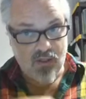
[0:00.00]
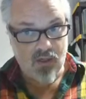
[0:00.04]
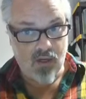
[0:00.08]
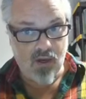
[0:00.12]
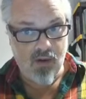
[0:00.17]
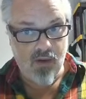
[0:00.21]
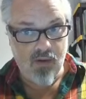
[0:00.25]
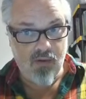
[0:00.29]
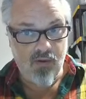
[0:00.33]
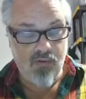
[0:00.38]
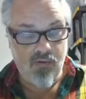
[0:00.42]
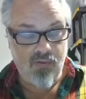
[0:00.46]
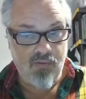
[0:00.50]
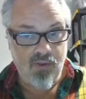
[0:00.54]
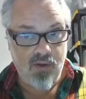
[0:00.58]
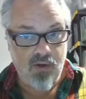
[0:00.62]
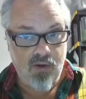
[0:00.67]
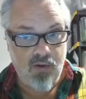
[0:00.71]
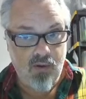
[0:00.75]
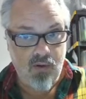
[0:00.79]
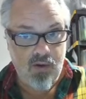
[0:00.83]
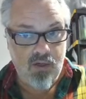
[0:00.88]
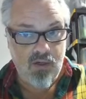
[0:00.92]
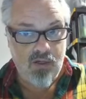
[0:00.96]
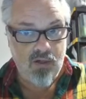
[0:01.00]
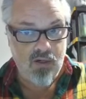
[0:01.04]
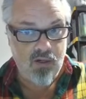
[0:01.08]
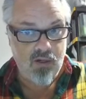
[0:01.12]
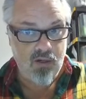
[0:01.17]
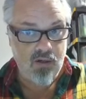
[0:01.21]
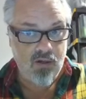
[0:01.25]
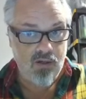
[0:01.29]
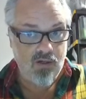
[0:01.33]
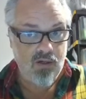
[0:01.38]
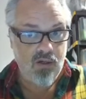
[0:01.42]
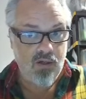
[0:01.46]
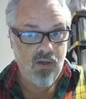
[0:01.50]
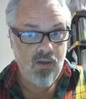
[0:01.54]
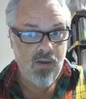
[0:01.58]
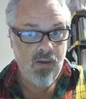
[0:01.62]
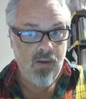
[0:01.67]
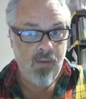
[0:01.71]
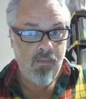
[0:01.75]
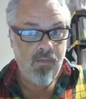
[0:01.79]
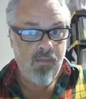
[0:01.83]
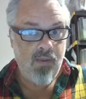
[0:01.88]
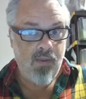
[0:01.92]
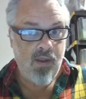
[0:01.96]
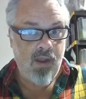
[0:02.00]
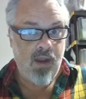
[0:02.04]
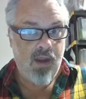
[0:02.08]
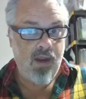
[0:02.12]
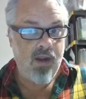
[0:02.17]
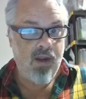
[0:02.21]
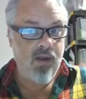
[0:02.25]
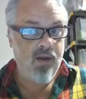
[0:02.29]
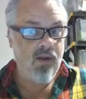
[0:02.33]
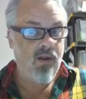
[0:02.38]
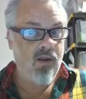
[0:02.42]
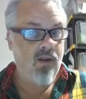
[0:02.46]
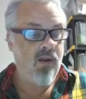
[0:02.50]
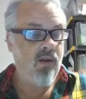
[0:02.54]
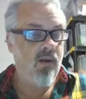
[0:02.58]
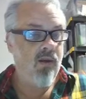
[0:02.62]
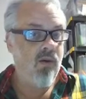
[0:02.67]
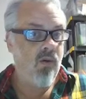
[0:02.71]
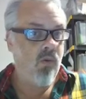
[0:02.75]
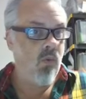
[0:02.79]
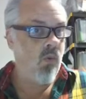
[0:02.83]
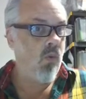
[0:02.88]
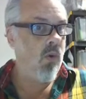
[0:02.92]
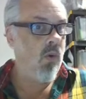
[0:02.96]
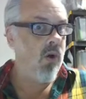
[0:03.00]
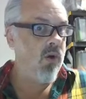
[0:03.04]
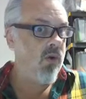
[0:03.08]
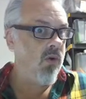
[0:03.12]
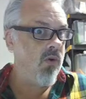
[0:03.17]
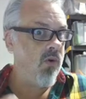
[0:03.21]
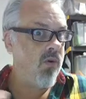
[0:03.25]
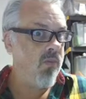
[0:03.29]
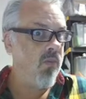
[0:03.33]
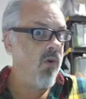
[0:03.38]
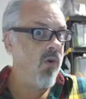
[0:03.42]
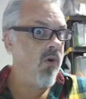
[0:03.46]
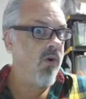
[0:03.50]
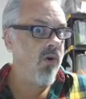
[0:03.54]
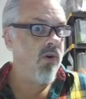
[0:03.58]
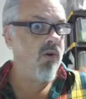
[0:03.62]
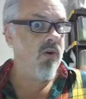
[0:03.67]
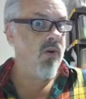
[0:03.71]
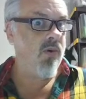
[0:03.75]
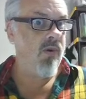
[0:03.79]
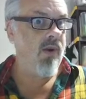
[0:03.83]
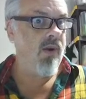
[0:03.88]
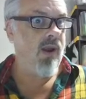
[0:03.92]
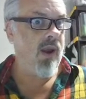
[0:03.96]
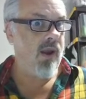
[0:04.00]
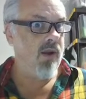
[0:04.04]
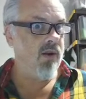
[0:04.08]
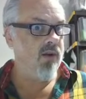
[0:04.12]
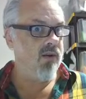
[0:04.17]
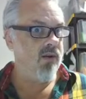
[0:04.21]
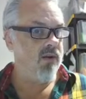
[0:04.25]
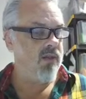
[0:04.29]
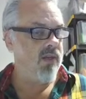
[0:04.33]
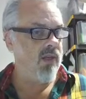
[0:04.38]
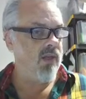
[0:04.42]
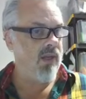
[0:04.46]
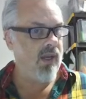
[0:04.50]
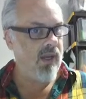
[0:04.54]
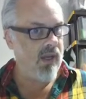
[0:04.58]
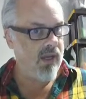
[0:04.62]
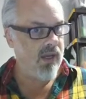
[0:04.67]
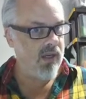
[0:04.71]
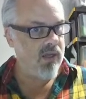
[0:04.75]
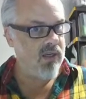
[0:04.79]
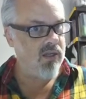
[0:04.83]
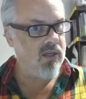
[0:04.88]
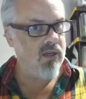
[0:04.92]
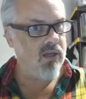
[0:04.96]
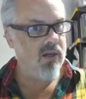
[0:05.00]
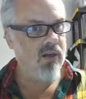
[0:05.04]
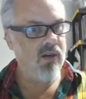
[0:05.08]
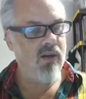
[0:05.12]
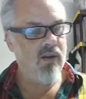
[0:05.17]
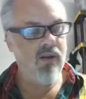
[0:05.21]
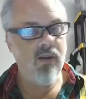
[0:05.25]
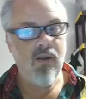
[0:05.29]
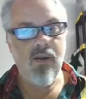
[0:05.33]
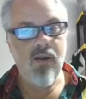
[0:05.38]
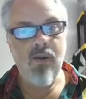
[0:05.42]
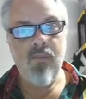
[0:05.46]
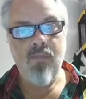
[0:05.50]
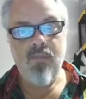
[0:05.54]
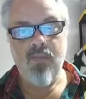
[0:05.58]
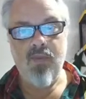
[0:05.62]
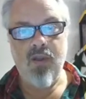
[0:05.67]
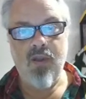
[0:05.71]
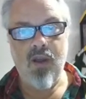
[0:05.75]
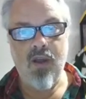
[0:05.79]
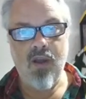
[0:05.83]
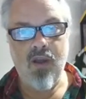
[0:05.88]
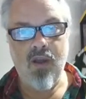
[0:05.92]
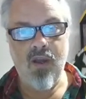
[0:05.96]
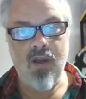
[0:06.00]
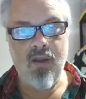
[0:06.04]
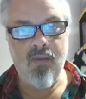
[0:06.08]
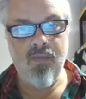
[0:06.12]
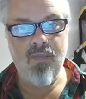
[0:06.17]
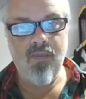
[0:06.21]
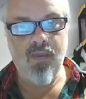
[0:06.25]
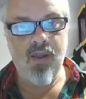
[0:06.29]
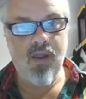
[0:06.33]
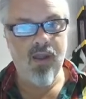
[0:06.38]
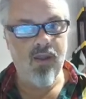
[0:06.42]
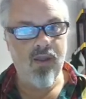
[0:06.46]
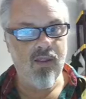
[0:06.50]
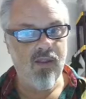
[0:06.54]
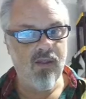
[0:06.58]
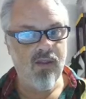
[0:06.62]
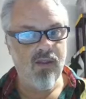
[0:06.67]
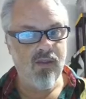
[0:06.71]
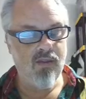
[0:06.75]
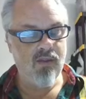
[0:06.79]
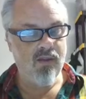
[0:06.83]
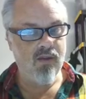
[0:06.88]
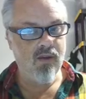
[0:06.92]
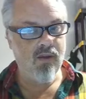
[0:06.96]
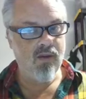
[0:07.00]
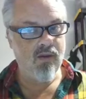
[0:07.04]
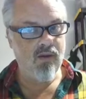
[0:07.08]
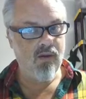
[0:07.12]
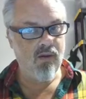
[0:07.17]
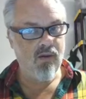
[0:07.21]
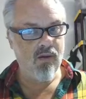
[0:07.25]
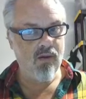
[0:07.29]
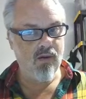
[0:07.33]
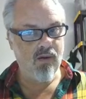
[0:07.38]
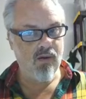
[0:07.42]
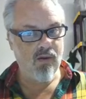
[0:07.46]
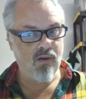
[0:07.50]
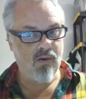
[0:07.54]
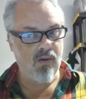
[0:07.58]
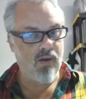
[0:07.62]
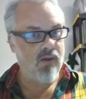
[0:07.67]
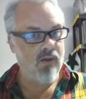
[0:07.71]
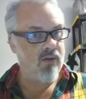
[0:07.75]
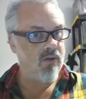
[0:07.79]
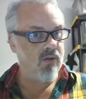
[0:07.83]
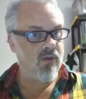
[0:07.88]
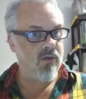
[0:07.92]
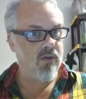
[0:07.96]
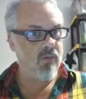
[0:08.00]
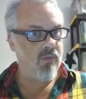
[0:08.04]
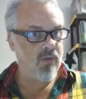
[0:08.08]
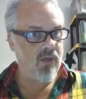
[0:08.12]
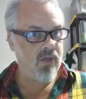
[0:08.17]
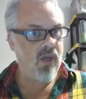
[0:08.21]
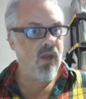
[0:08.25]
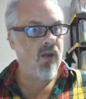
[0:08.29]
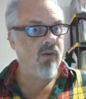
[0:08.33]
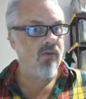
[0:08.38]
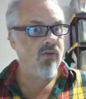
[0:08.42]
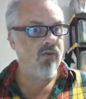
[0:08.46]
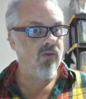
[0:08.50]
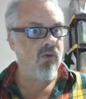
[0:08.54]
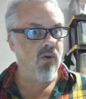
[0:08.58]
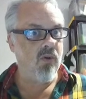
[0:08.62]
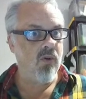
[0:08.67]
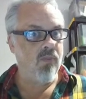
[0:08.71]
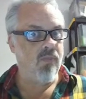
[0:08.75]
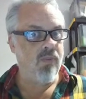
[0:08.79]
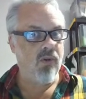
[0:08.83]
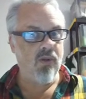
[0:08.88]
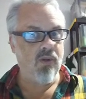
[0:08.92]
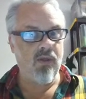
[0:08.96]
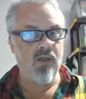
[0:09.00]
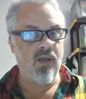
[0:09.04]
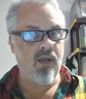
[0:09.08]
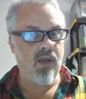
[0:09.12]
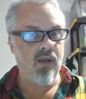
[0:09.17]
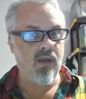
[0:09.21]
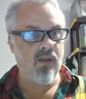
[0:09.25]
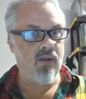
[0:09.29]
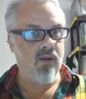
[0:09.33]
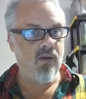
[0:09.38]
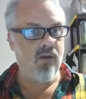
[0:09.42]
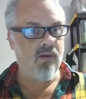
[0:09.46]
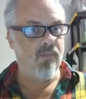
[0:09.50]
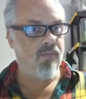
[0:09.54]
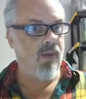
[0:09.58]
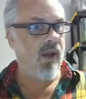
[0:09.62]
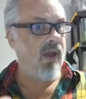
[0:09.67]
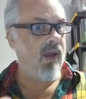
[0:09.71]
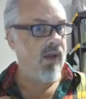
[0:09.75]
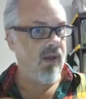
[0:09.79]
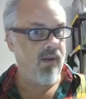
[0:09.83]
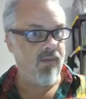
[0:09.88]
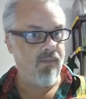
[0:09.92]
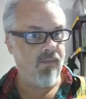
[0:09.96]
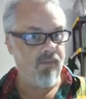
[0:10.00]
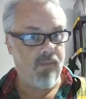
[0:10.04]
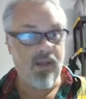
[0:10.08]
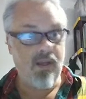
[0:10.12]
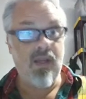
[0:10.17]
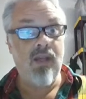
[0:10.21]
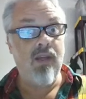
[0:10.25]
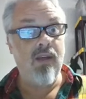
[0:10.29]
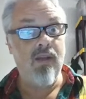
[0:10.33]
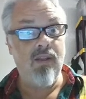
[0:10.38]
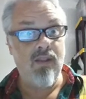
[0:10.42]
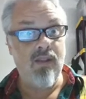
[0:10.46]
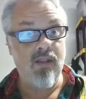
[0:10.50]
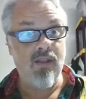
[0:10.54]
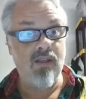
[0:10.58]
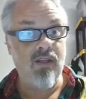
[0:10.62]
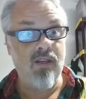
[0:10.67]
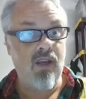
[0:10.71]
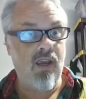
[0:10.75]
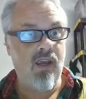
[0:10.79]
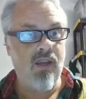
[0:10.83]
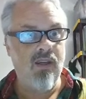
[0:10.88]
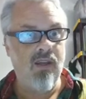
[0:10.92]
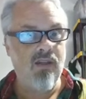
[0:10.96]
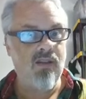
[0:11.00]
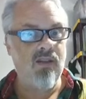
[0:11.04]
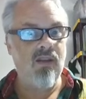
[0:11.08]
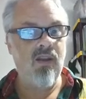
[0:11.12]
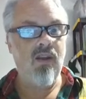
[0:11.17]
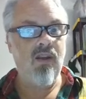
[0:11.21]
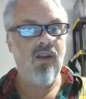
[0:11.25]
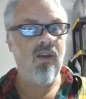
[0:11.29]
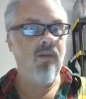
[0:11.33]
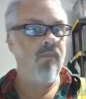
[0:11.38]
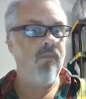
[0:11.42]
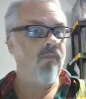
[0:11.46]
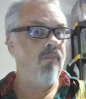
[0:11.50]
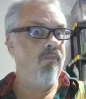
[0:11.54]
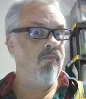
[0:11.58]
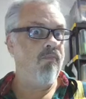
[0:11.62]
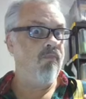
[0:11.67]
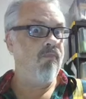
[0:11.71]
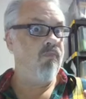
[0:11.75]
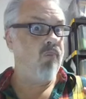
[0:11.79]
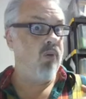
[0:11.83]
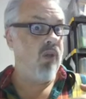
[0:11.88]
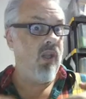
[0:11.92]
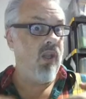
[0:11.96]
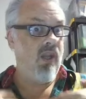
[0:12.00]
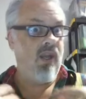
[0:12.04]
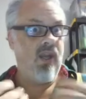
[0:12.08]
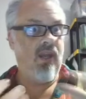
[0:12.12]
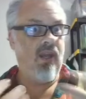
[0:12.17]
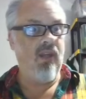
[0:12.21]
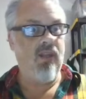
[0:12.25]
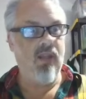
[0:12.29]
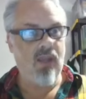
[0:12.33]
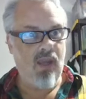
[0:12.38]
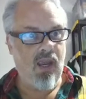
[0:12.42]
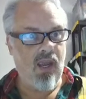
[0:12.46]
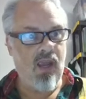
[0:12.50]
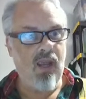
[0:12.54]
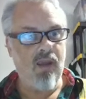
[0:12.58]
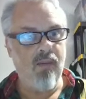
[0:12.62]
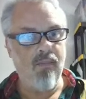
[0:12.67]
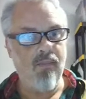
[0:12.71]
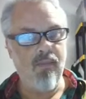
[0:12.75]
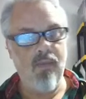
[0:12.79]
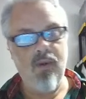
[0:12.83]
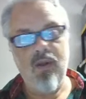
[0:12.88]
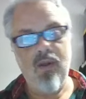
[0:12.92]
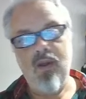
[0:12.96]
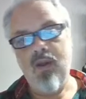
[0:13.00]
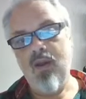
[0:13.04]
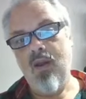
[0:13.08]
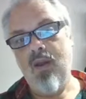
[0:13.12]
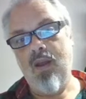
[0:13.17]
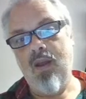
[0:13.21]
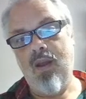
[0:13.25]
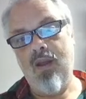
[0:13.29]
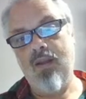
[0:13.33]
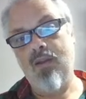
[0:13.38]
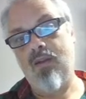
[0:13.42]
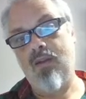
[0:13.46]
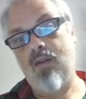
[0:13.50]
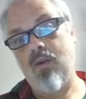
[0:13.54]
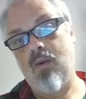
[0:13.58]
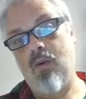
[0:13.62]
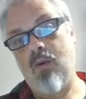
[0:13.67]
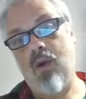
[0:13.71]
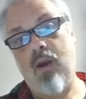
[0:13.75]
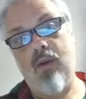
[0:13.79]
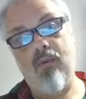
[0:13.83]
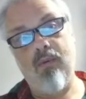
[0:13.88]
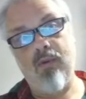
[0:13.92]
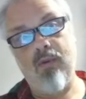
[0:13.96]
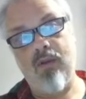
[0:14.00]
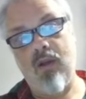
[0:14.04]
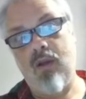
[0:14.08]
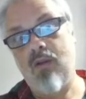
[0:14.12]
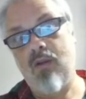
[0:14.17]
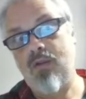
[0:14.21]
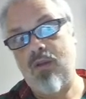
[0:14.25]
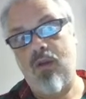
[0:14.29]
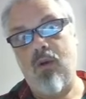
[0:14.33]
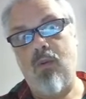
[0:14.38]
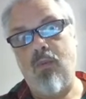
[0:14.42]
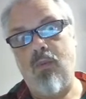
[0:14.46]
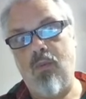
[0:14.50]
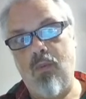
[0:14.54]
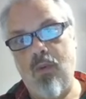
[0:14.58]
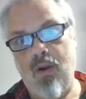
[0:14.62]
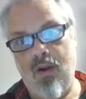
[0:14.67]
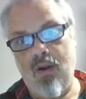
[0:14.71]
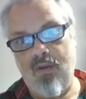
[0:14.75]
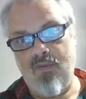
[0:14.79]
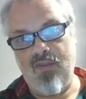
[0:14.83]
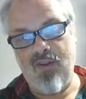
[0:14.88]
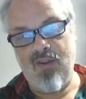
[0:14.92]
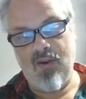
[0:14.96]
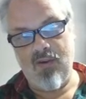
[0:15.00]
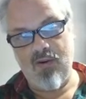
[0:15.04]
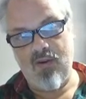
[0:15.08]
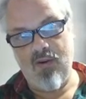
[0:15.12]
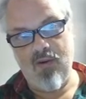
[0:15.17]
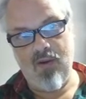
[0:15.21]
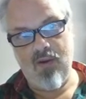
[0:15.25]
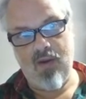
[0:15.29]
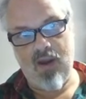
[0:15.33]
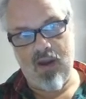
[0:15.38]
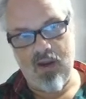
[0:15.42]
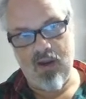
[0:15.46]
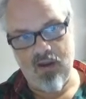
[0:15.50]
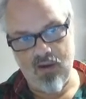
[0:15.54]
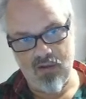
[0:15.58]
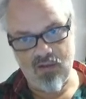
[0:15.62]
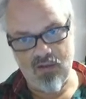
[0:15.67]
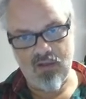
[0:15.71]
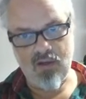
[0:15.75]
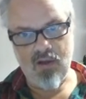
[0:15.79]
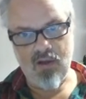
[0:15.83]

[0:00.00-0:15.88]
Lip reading: of the creatures had one or more creators each, and the creatures themselves were put together by me, in this case, playing the game. And so I was also one of their creators.